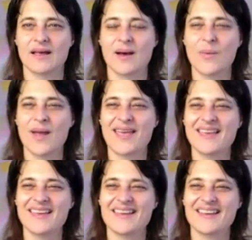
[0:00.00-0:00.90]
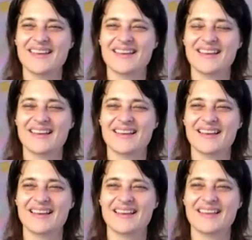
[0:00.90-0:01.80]
Awake
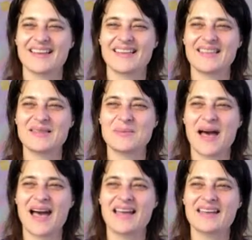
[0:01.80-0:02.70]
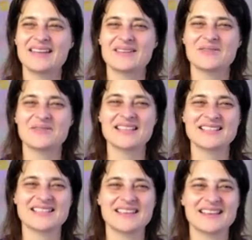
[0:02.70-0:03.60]
in the mind and
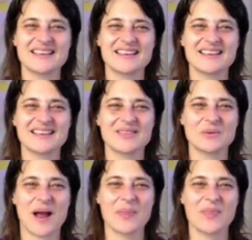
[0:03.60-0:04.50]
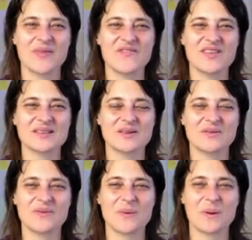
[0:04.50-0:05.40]
resting throughout the physical
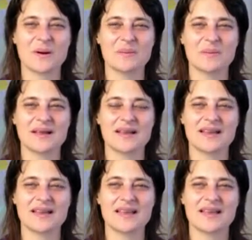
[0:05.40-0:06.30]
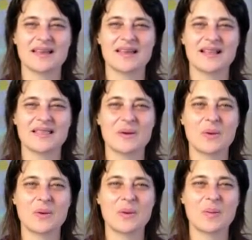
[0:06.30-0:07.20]
form, the
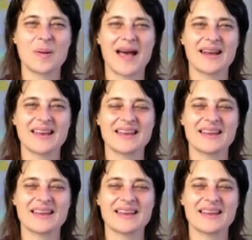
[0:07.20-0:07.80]
whole body,